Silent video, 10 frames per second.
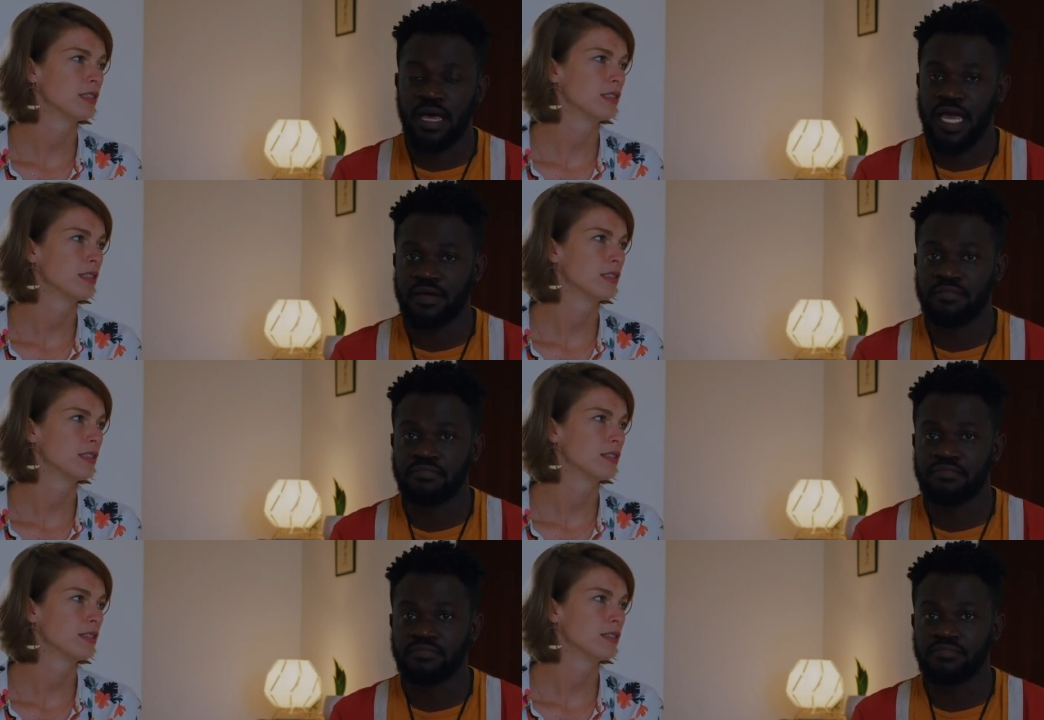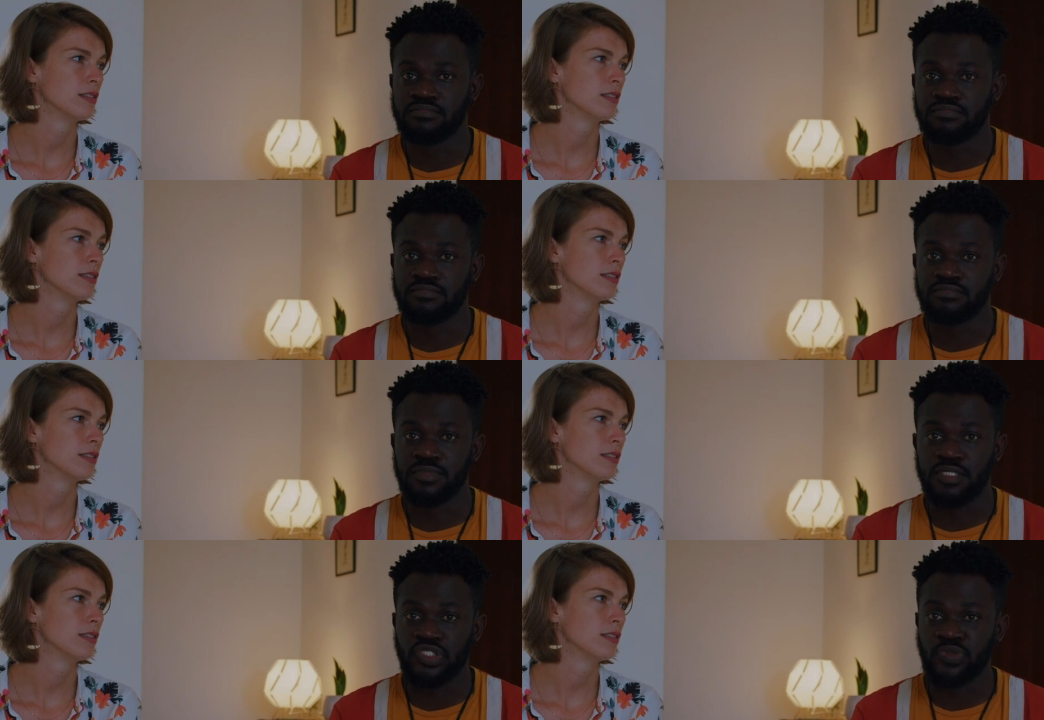Speaker 1: I am
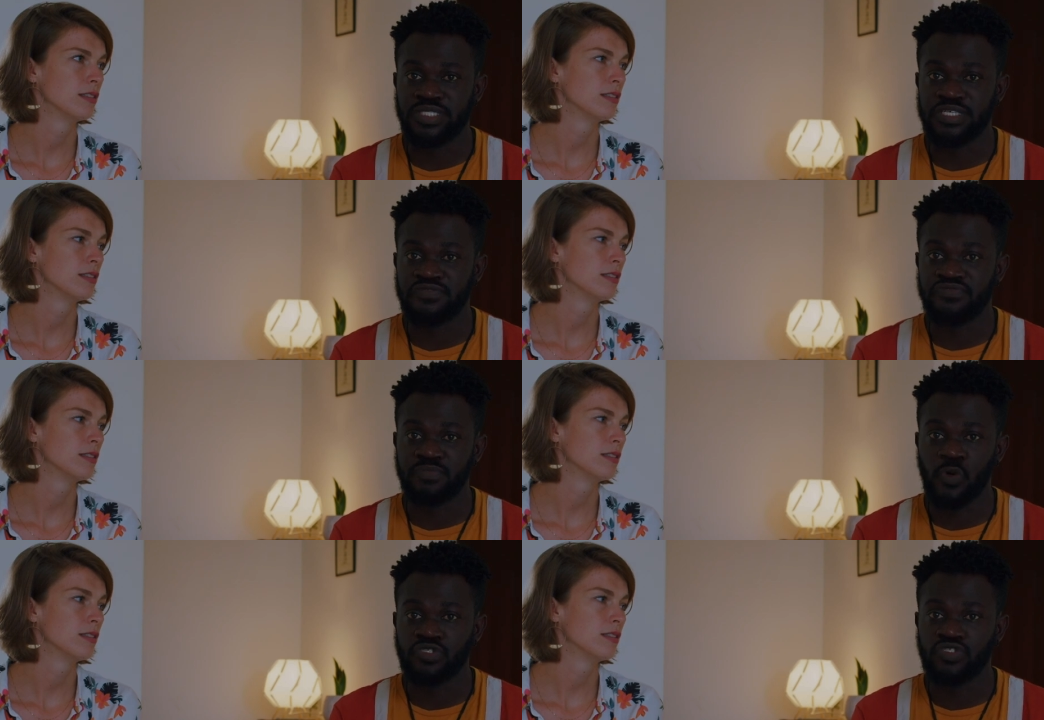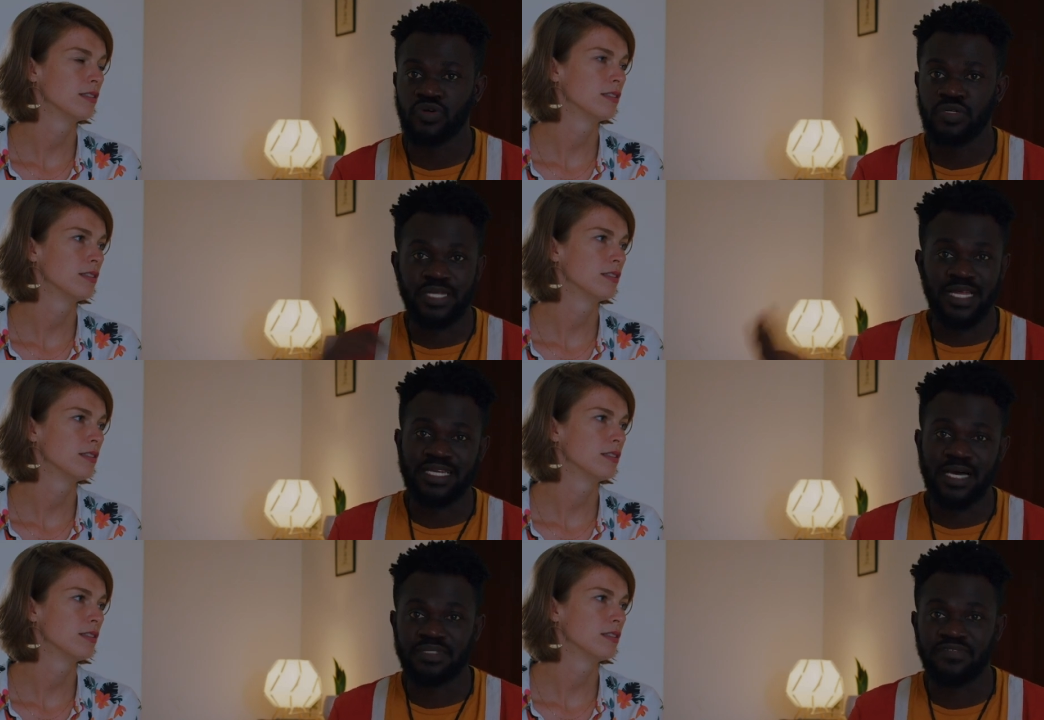intuitive, emotional, then
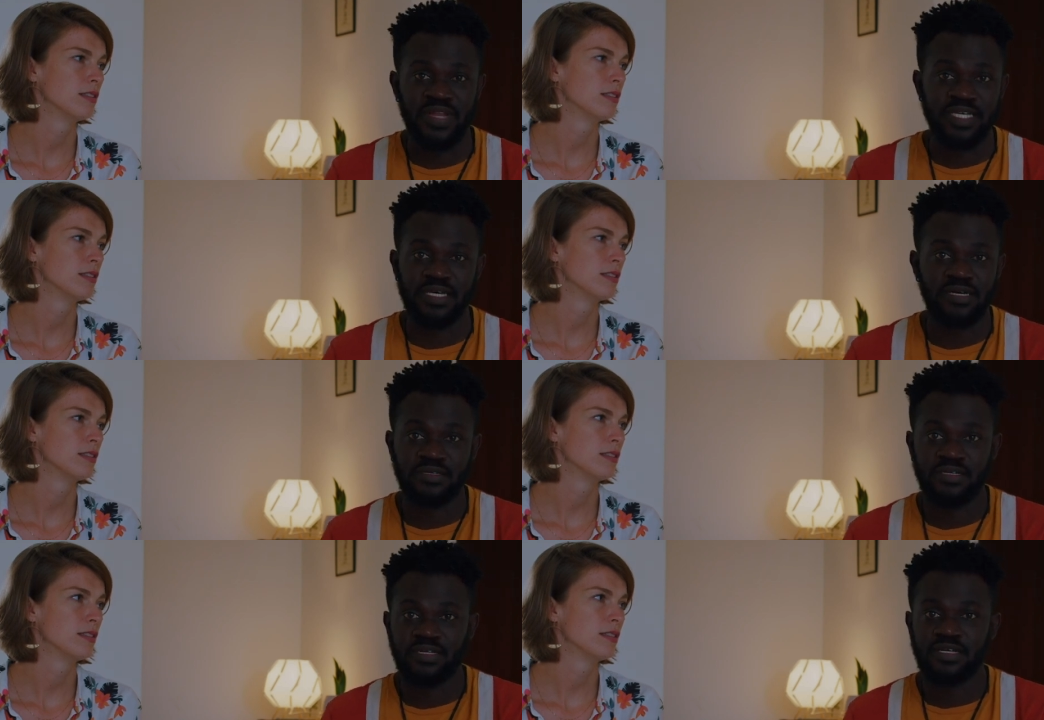adaptive later